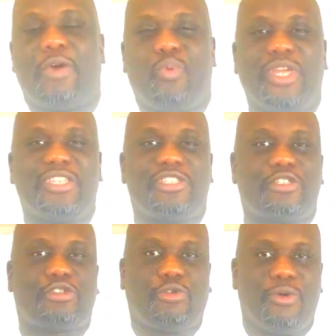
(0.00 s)
What
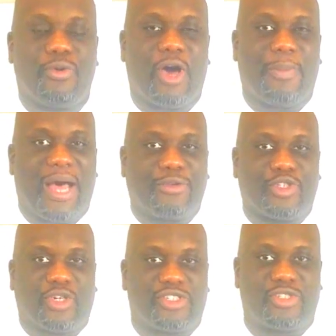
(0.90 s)
is true
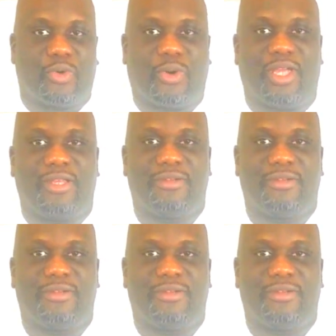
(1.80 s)
about your story?